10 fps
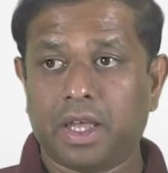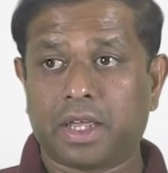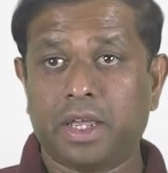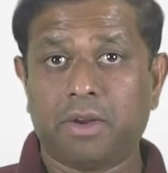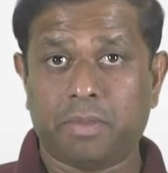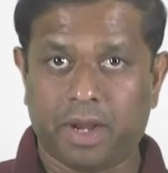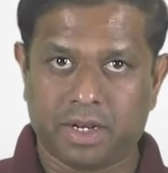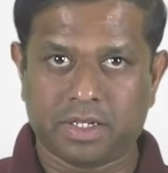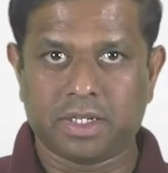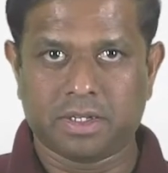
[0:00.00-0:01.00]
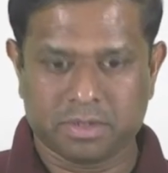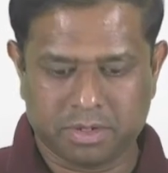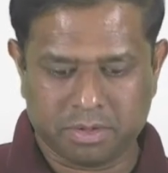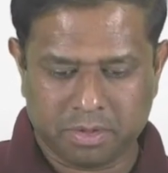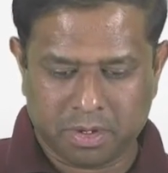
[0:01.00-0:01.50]
kilobytes.
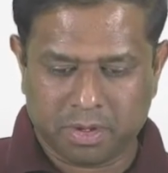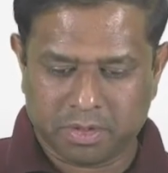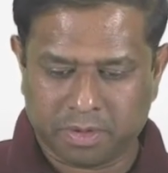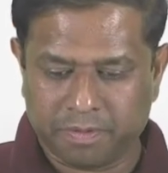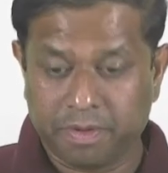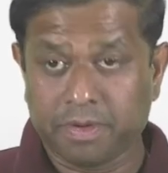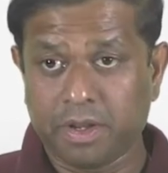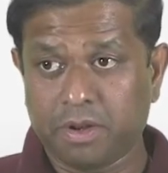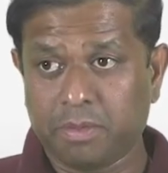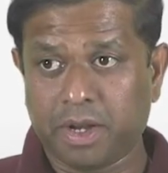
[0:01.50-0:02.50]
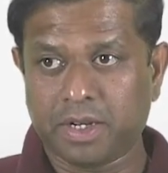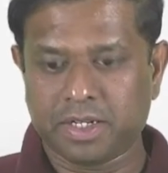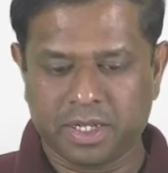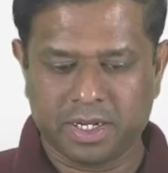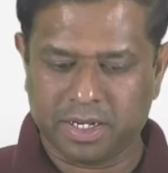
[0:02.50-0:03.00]
So few
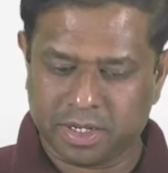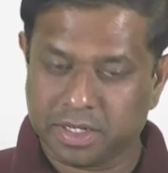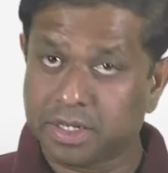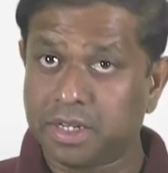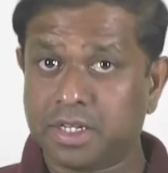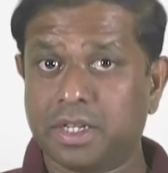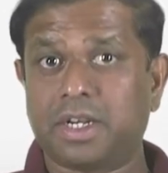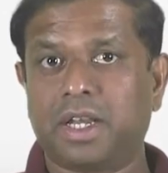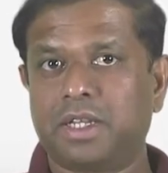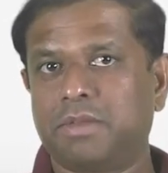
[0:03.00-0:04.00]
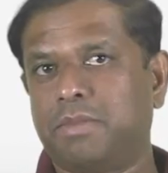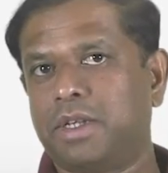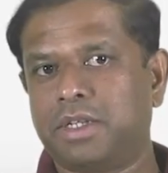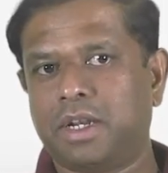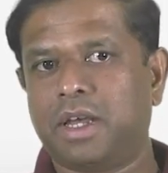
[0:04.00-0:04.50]
kilobytes is considered as
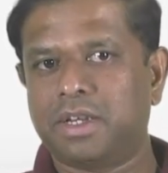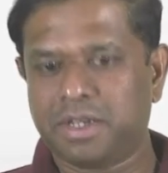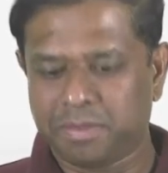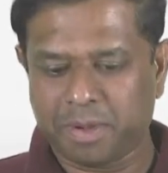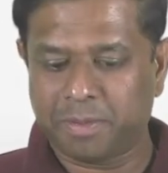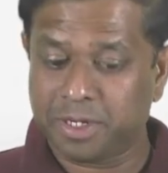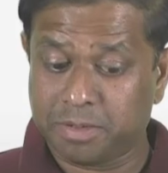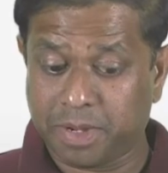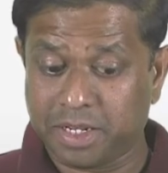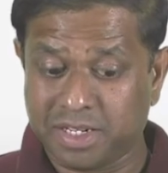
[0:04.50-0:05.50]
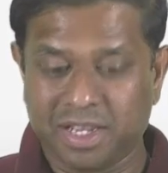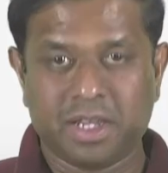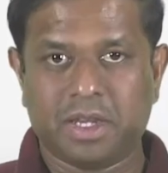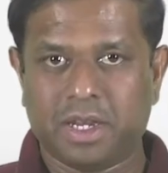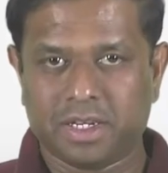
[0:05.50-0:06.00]
much larger memory space
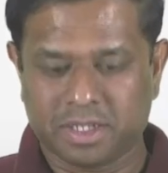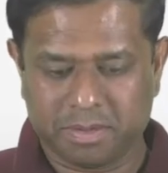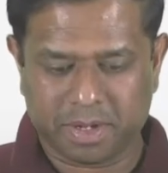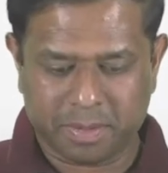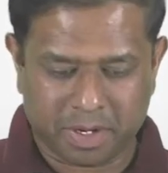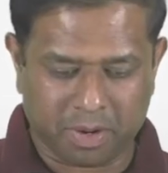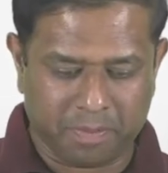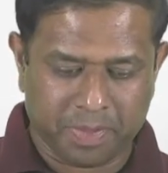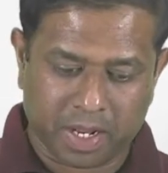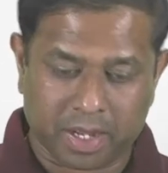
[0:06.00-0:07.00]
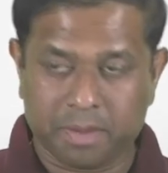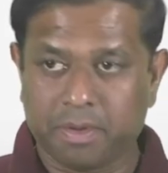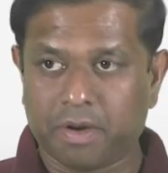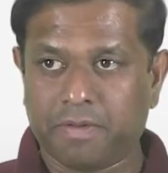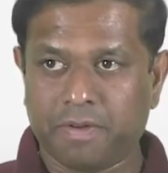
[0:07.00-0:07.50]
some time ago, like
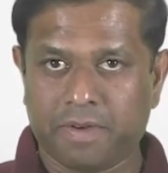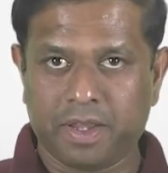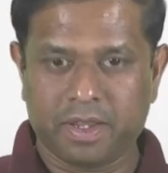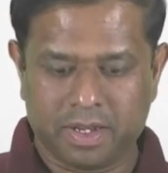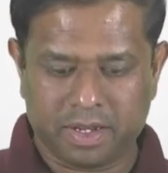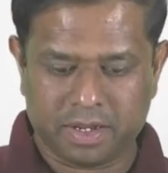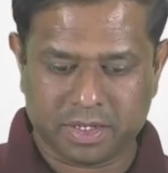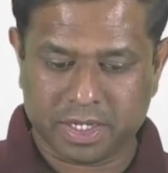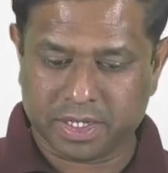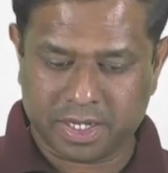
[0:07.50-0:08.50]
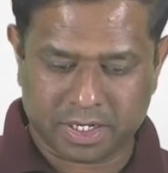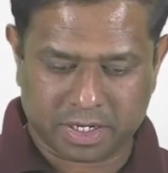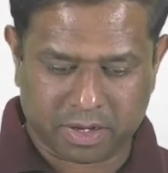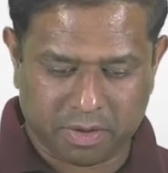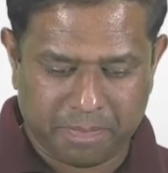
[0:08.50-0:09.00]
about 60 years
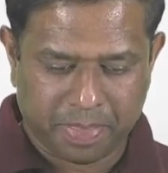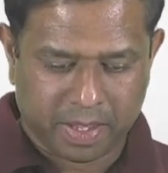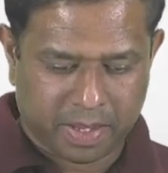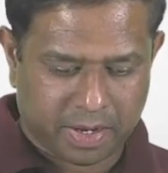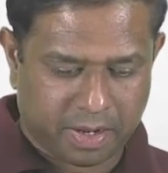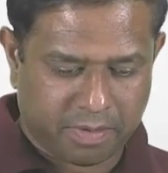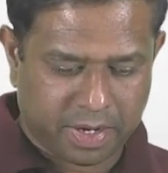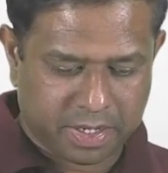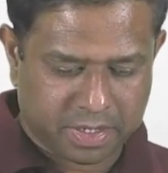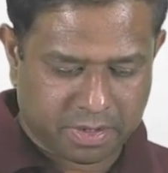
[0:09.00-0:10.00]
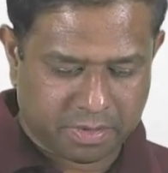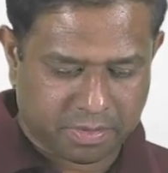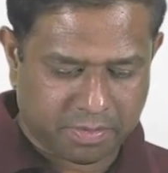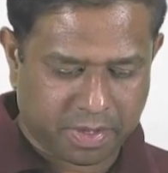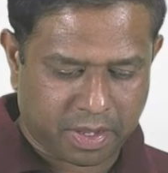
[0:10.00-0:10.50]
ago. Nowadays,
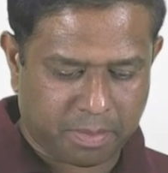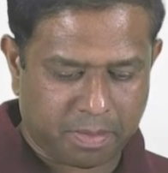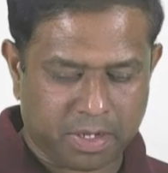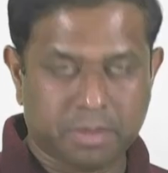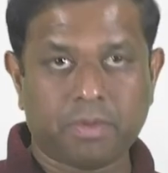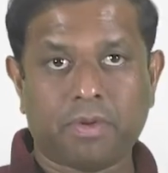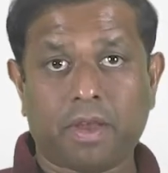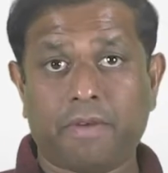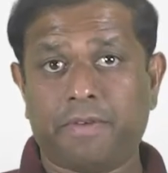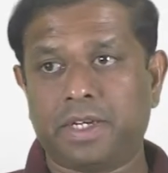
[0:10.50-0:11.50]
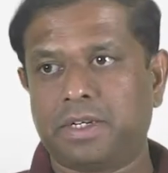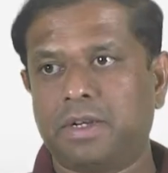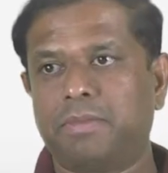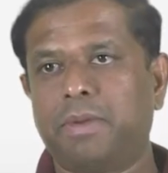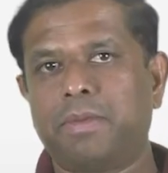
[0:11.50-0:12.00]
we have much more
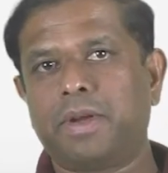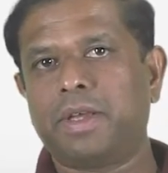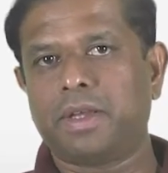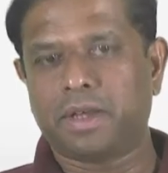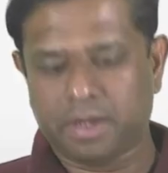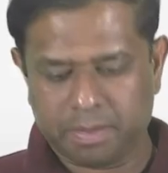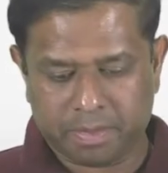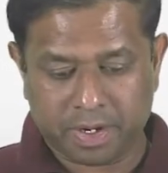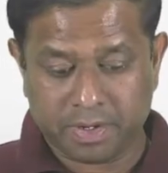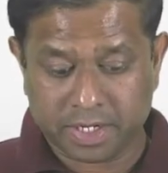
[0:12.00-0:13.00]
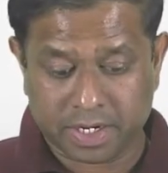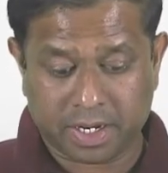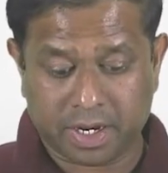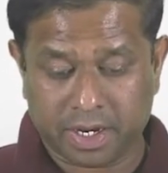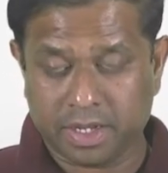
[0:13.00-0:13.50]
efficient memory producing
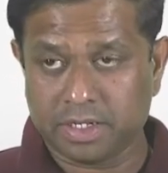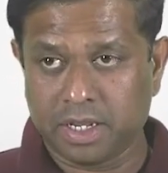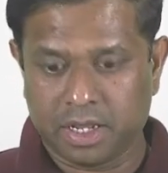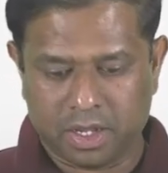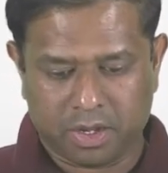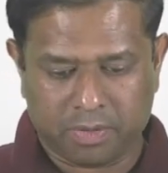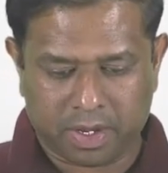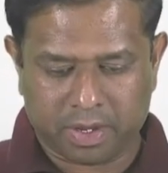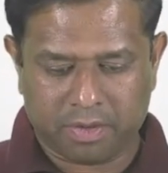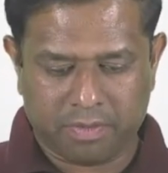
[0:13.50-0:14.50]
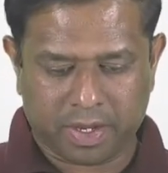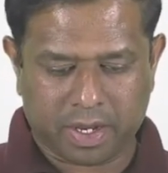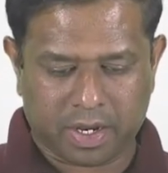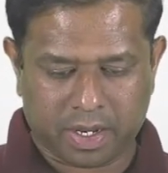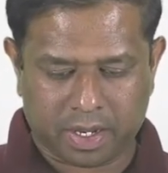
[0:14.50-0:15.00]
techniques where we
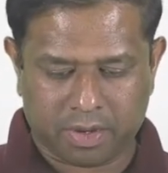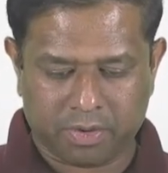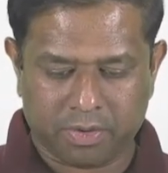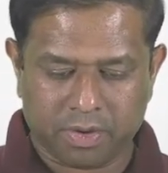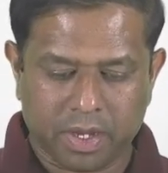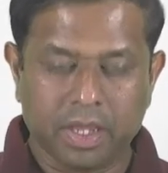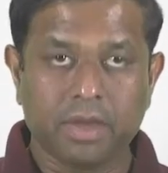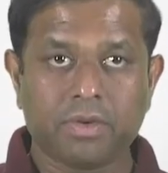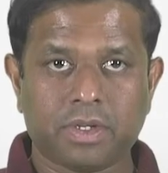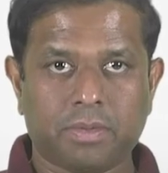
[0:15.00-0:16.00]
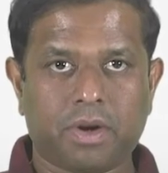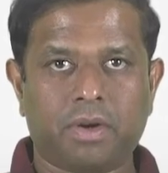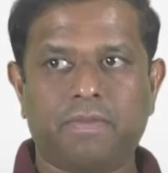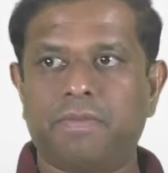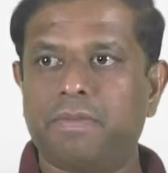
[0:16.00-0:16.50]
can have a huge
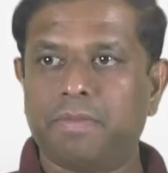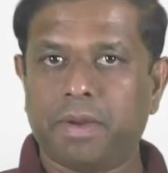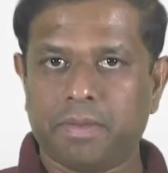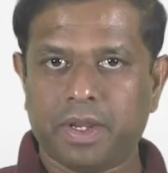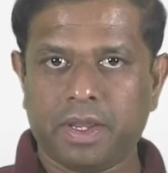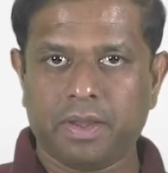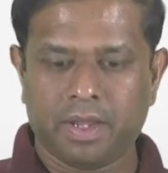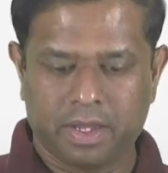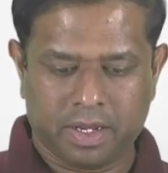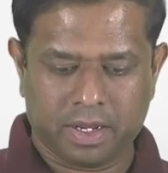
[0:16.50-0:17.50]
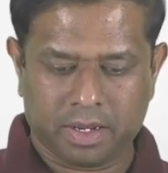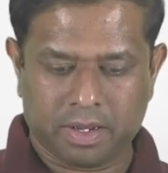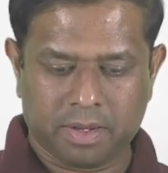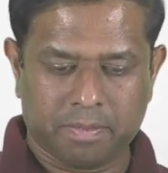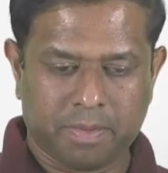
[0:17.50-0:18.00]
amount of memory
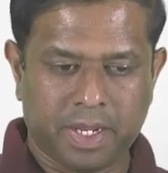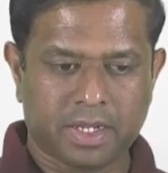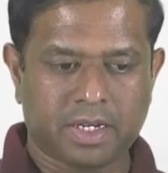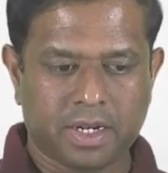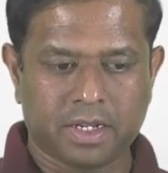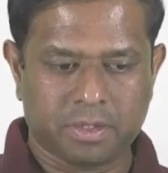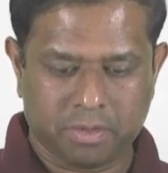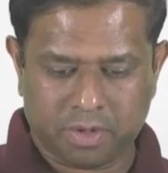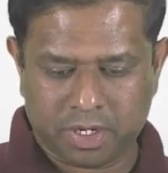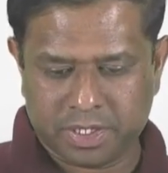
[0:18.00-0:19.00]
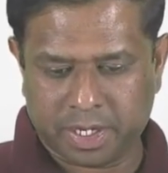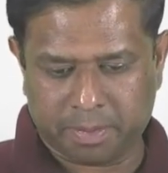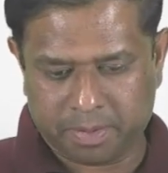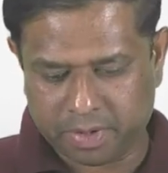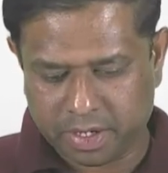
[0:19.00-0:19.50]
placed in a smaller
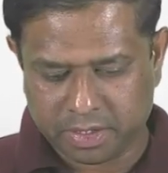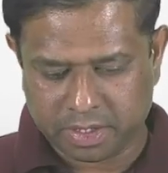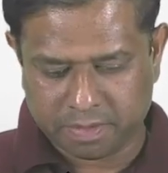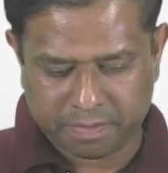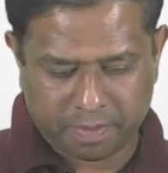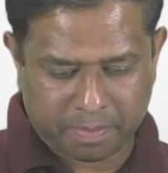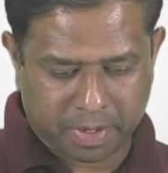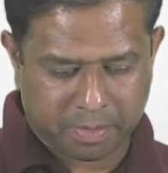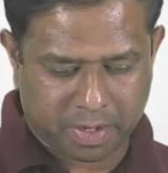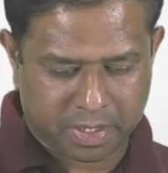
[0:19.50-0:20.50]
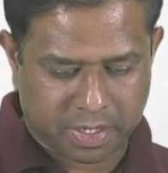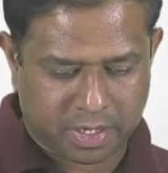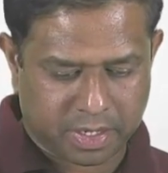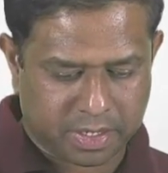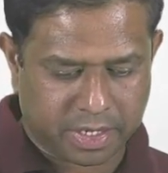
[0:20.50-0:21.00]
chip. All right, so we are pretty much
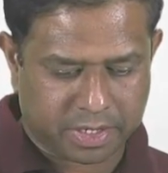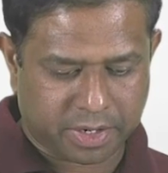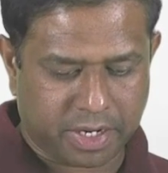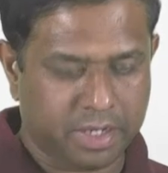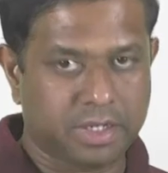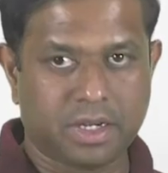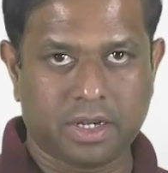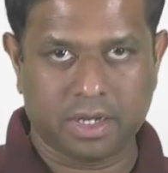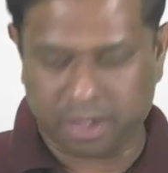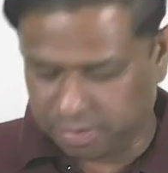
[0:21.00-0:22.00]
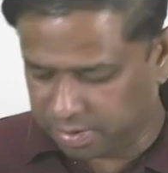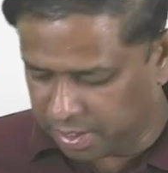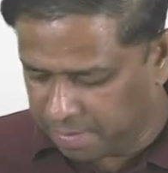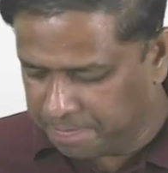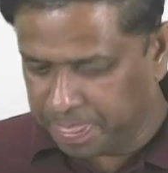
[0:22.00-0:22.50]
in this range now.
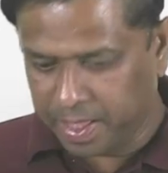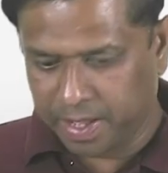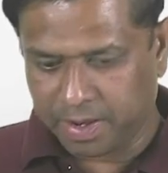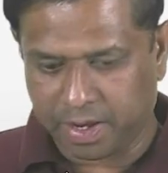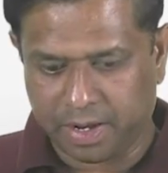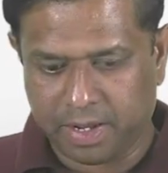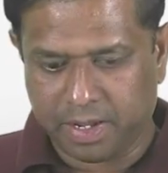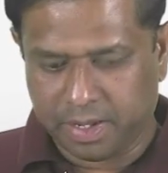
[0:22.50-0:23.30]
Okay, all right.